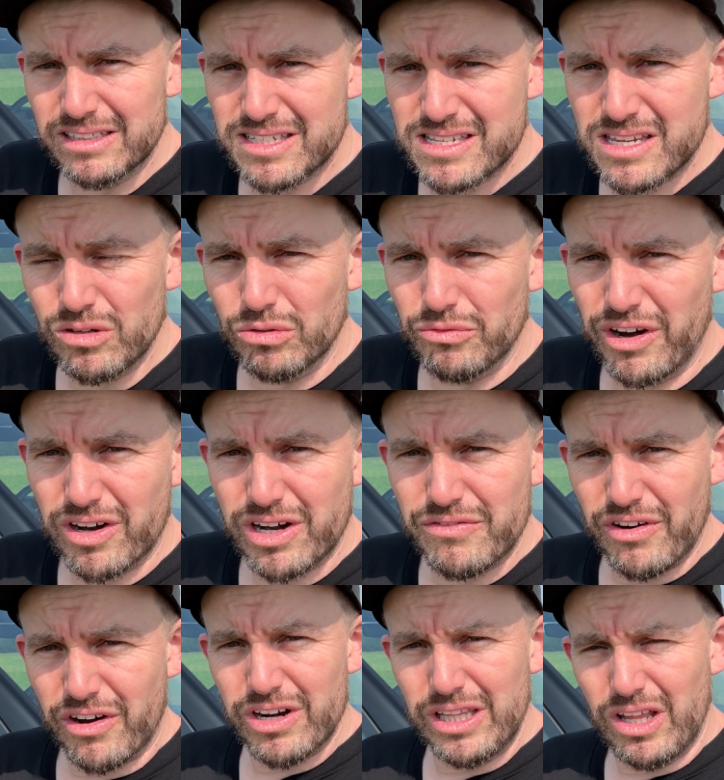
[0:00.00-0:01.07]
still very,
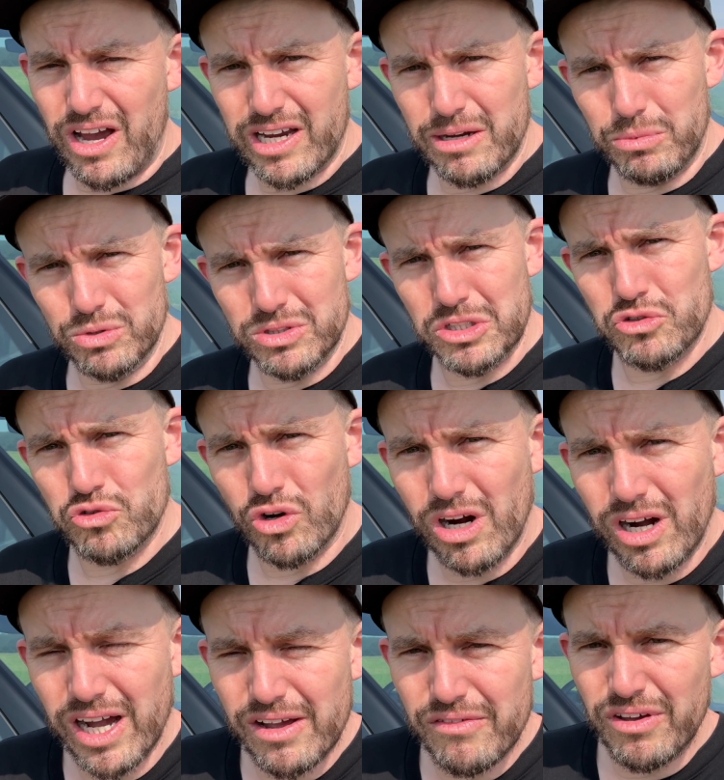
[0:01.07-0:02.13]
very likable to
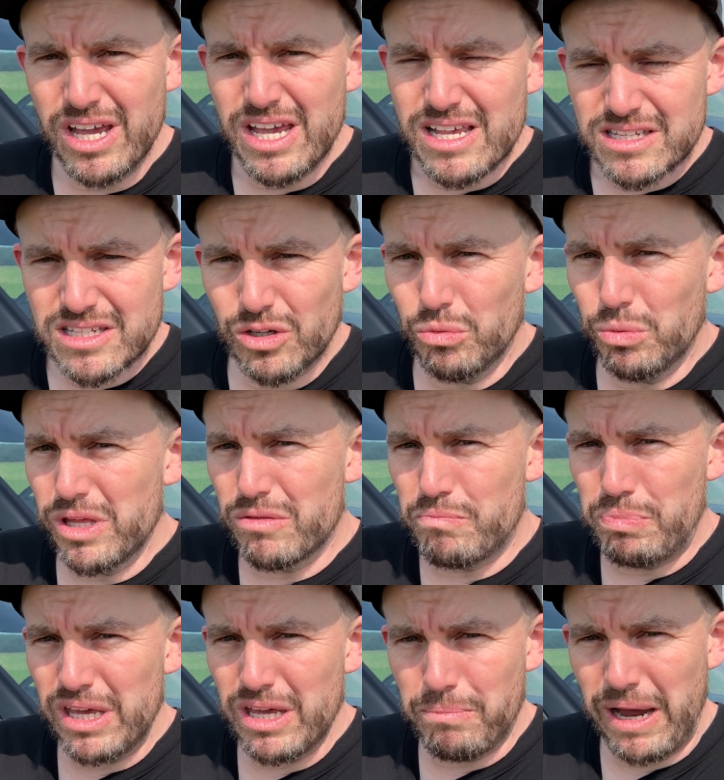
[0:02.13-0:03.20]
drive, still with
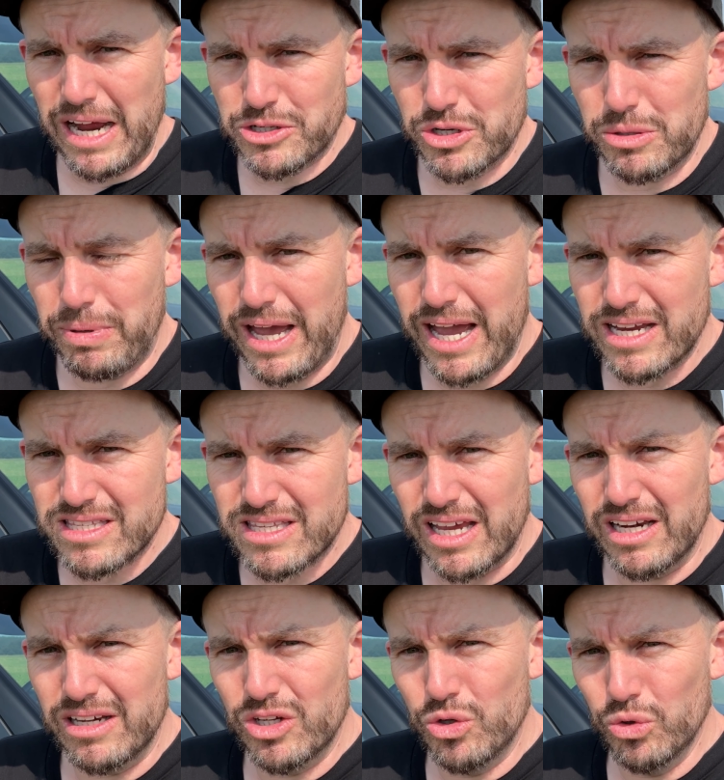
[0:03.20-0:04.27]
big battery packs
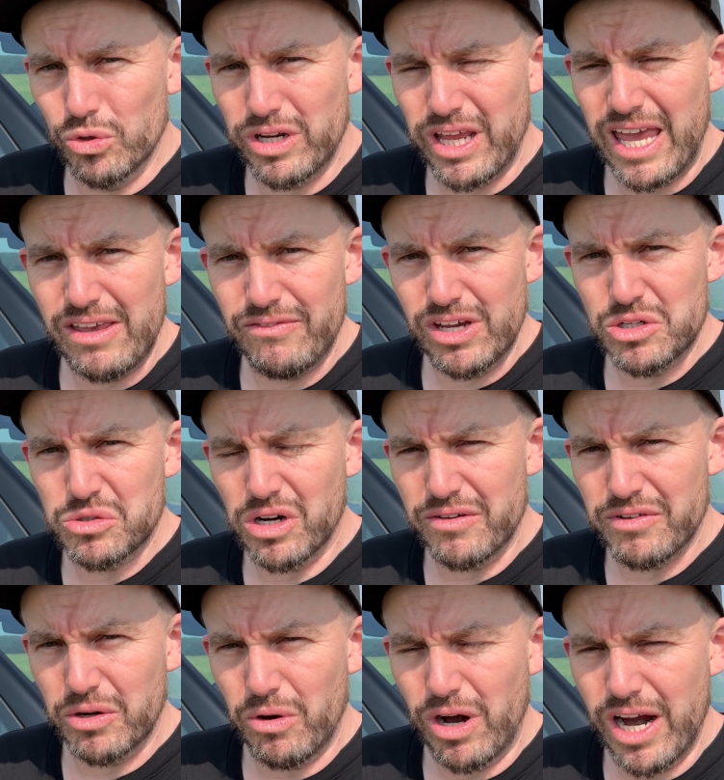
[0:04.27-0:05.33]
and good EV
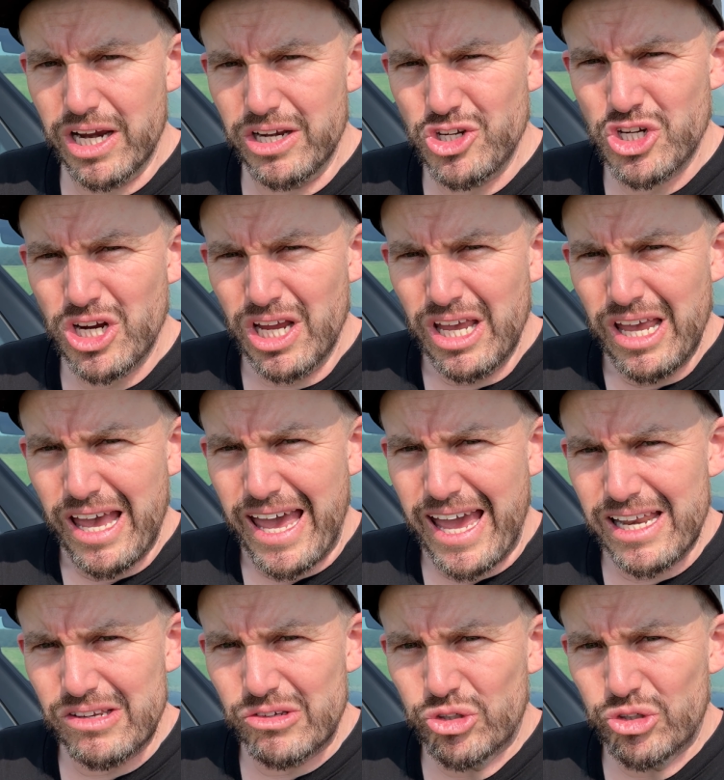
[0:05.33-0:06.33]
driving range, and